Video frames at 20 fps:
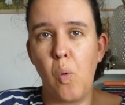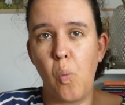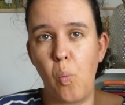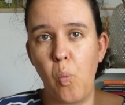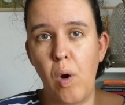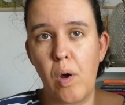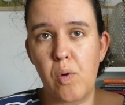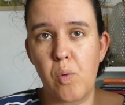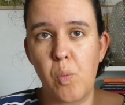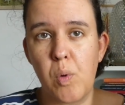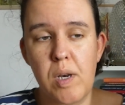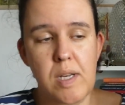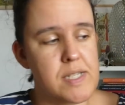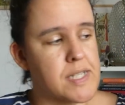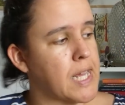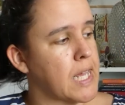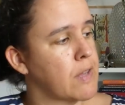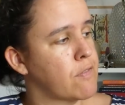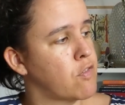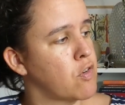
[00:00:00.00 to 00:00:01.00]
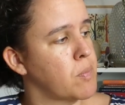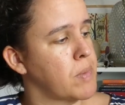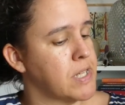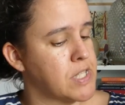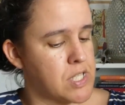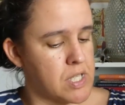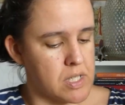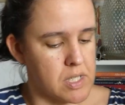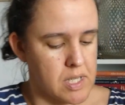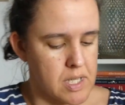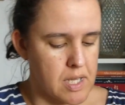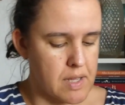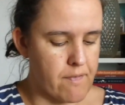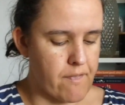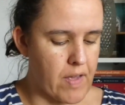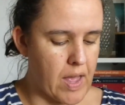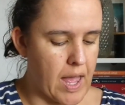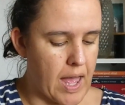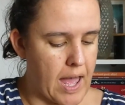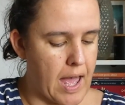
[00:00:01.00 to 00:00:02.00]
What Will It Take for Me to
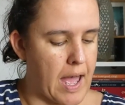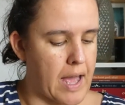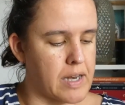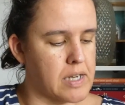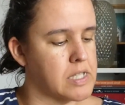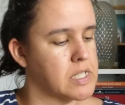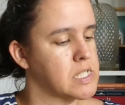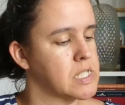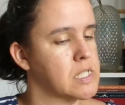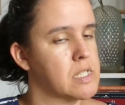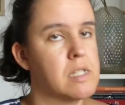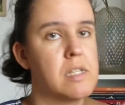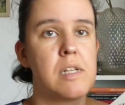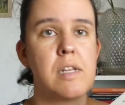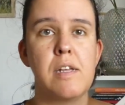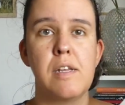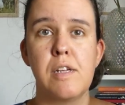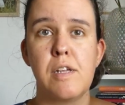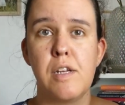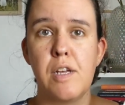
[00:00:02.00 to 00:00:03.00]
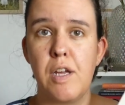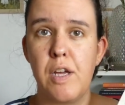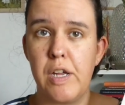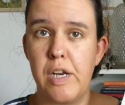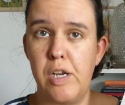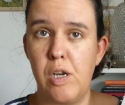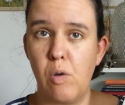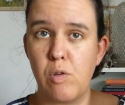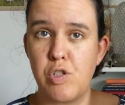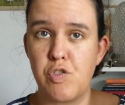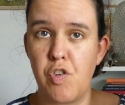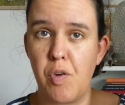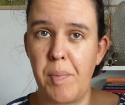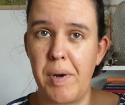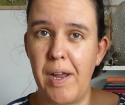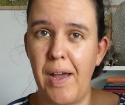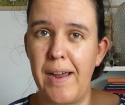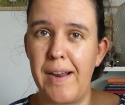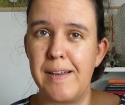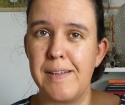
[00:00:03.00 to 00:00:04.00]
Leave and Notes from
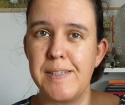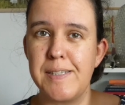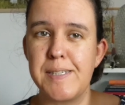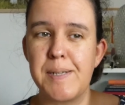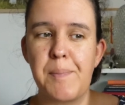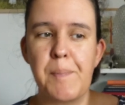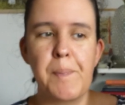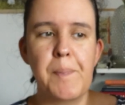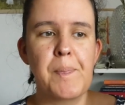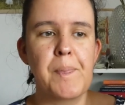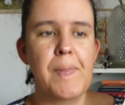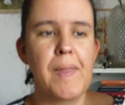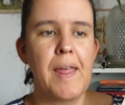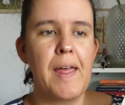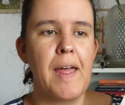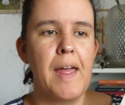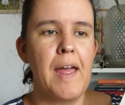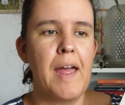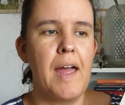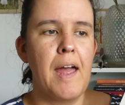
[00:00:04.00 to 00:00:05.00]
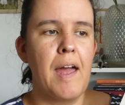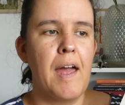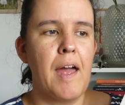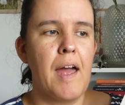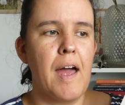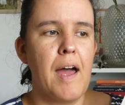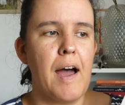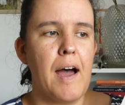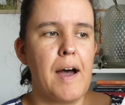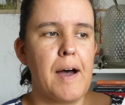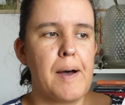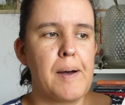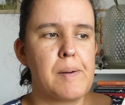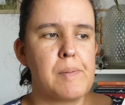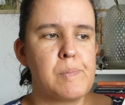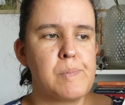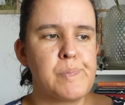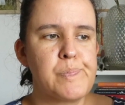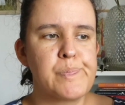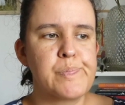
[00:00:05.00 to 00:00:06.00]
an Island.
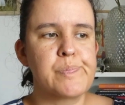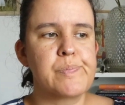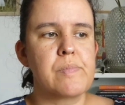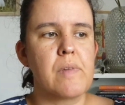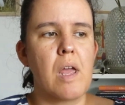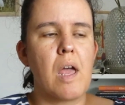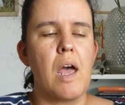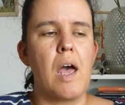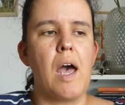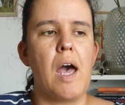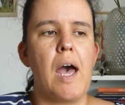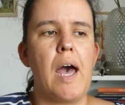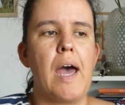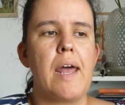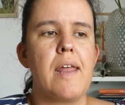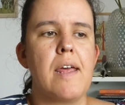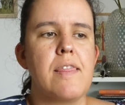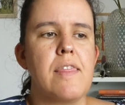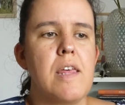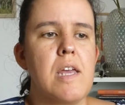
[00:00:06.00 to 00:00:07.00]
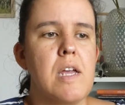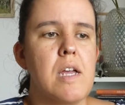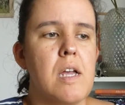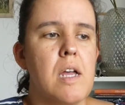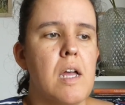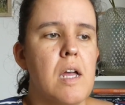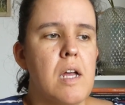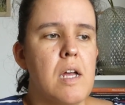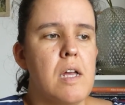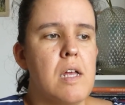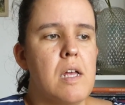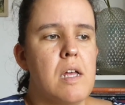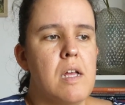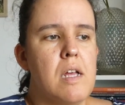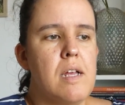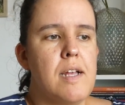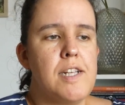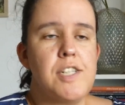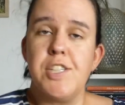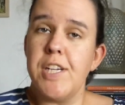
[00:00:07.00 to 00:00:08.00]
And I think
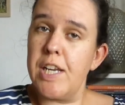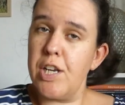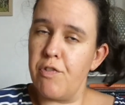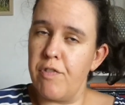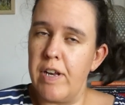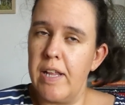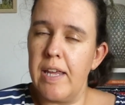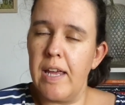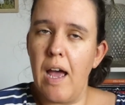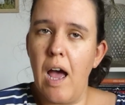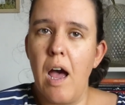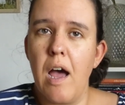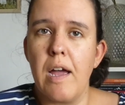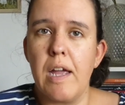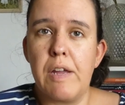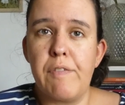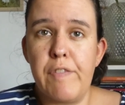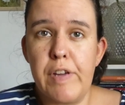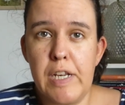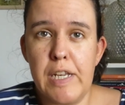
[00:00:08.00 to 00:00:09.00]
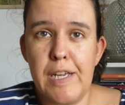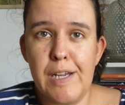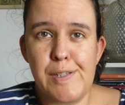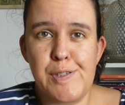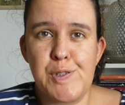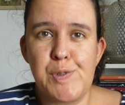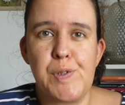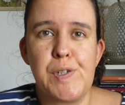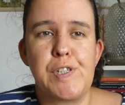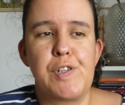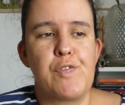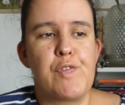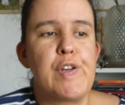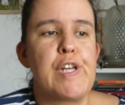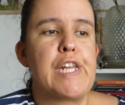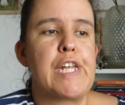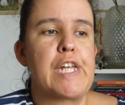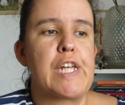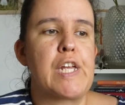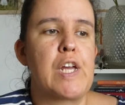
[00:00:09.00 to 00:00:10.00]
generally I really enjoyed
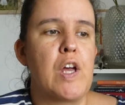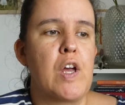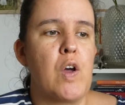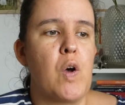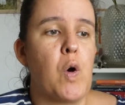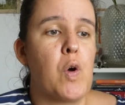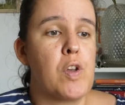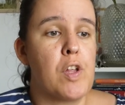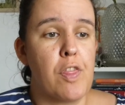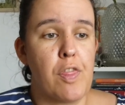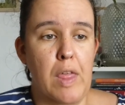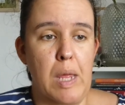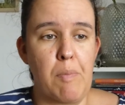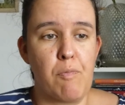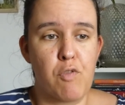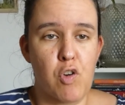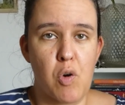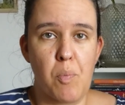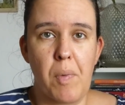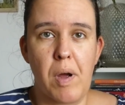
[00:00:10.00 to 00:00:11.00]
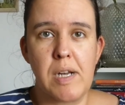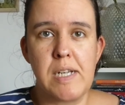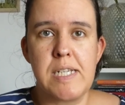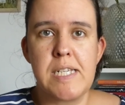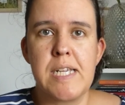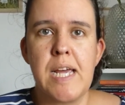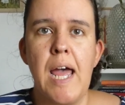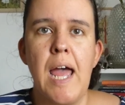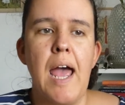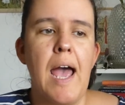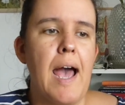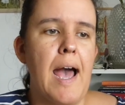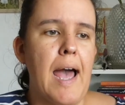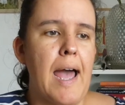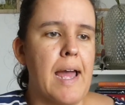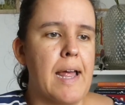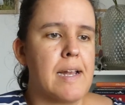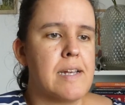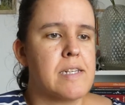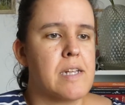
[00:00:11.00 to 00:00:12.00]
reading on a theme for a month,
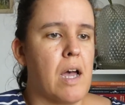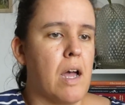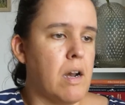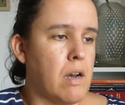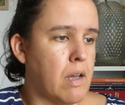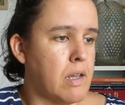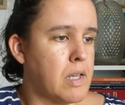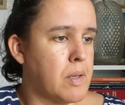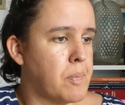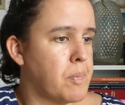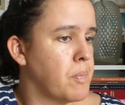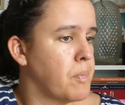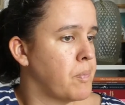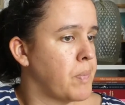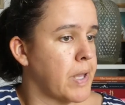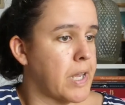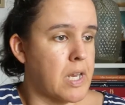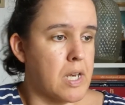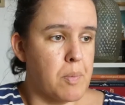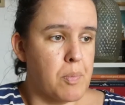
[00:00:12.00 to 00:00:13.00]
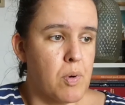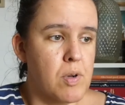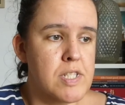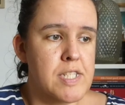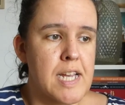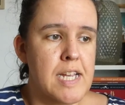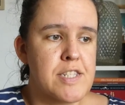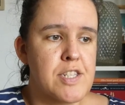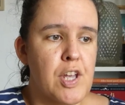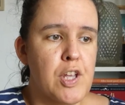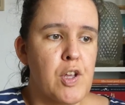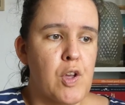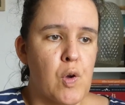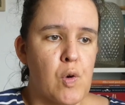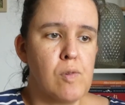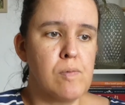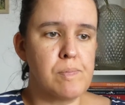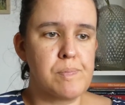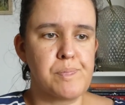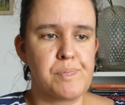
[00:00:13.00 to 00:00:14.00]
and I like picking the books as I
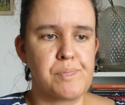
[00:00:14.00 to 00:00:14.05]
go.